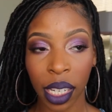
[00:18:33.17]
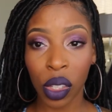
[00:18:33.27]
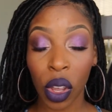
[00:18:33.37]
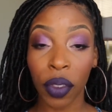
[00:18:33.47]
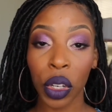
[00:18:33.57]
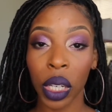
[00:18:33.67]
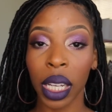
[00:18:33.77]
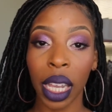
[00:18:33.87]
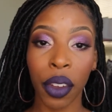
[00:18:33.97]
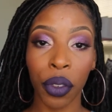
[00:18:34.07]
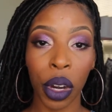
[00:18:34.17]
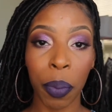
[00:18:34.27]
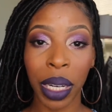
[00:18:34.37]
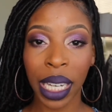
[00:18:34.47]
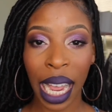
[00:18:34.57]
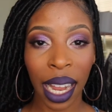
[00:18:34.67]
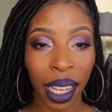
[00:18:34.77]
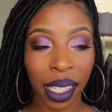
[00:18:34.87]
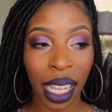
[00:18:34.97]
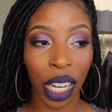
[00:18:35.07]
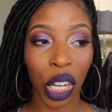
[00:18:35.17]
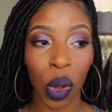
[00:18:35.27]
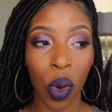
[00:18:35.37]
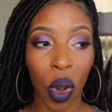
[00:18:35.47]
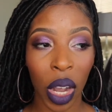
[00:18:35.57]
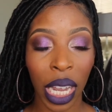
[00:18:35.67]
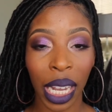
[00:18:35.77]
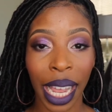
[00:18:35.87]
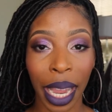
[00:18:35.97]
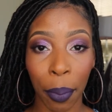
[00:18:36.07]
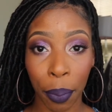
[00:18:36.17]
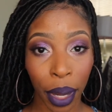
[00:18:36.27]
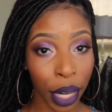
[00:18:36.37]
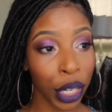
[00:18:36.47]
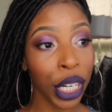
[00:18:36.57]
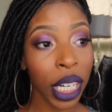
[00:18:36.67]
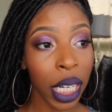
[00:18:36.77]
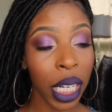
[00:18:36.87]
So if you're looking for metallics that go on like butter,